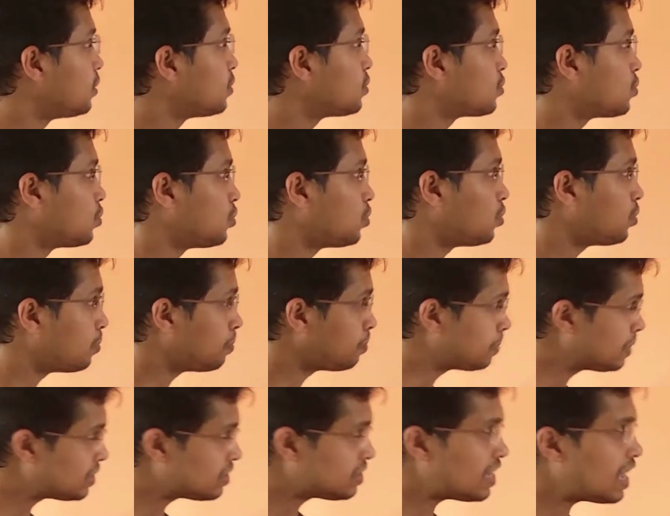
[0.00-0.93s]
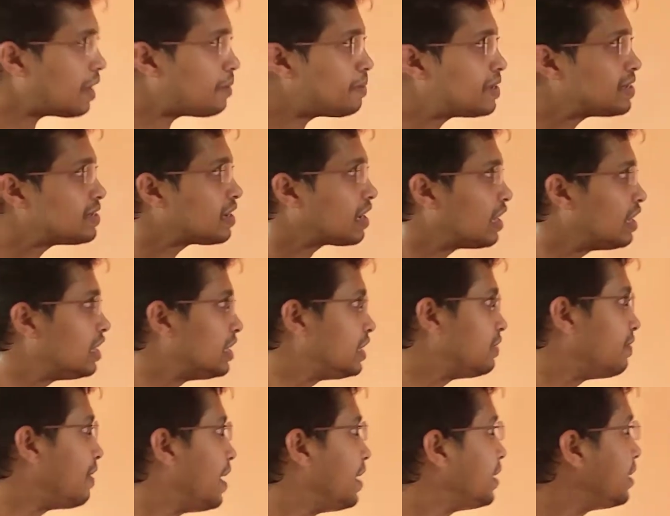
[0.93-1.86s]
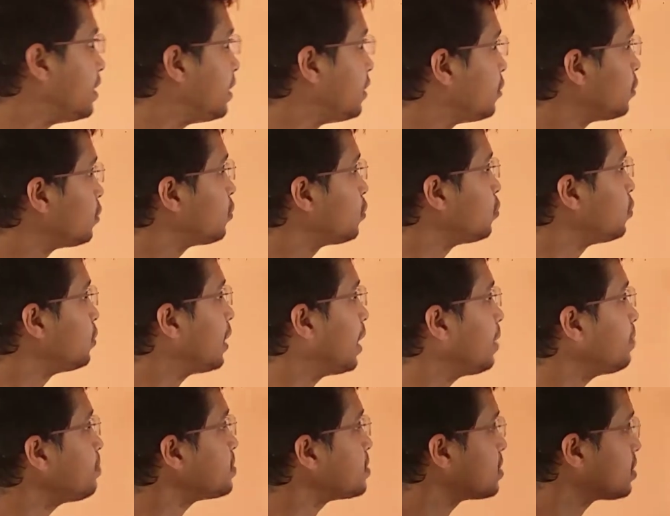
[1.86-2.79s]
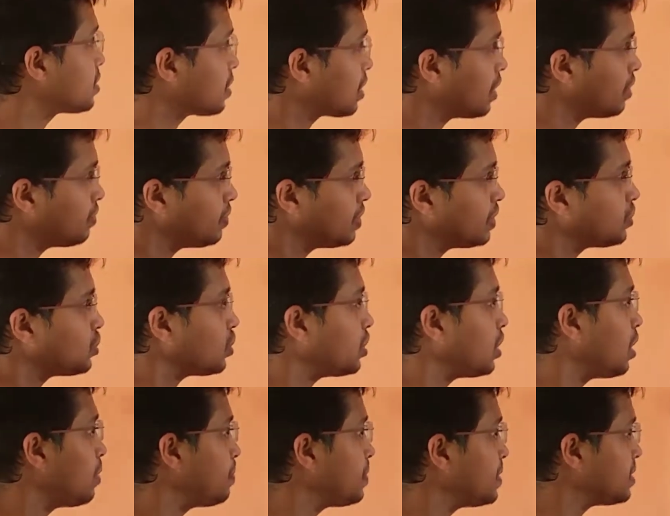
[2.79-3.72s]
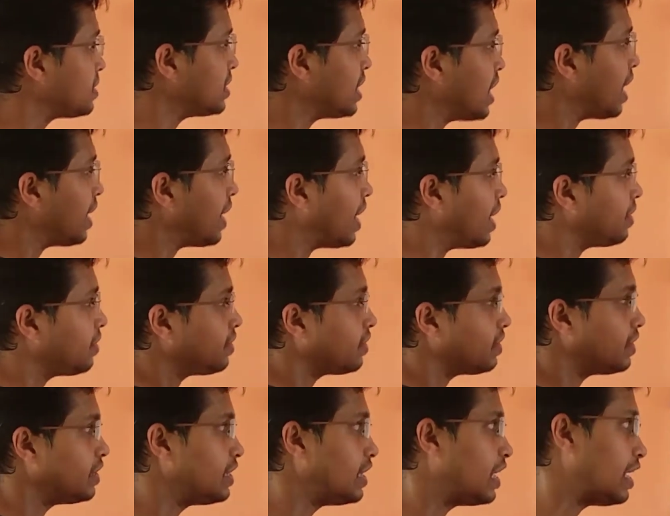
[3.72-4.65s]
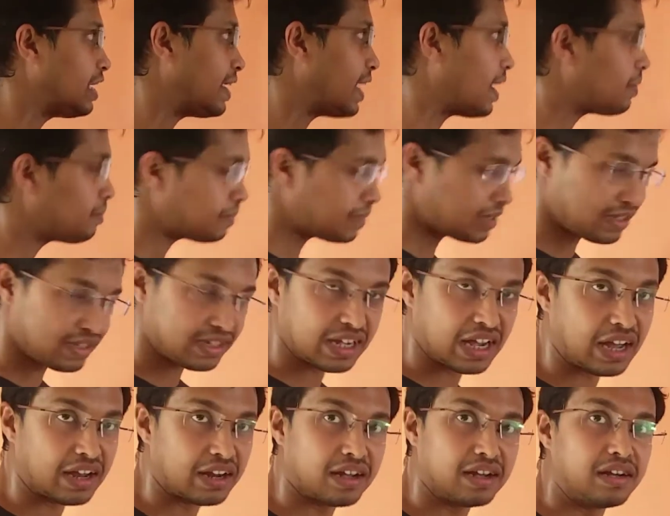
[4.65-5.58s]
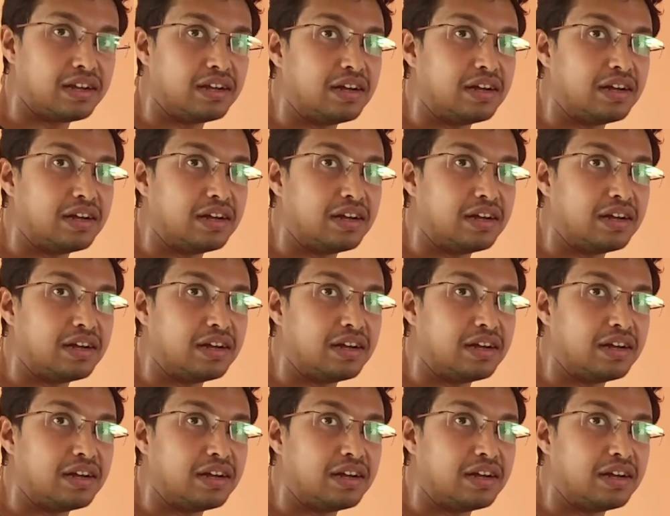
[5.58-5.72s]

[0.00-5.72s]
So PCR basically divided into two types, conventional PCR and real-time PCR.